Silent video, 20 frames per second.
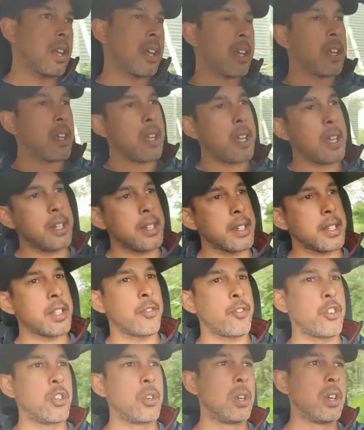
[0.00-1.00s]
hence the
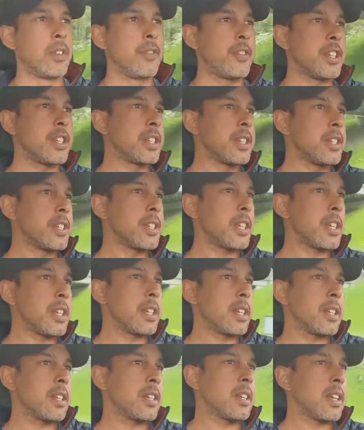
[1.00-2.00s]
fuel efficiency,
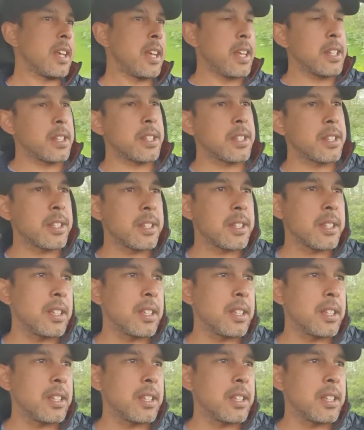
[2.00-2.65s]
hence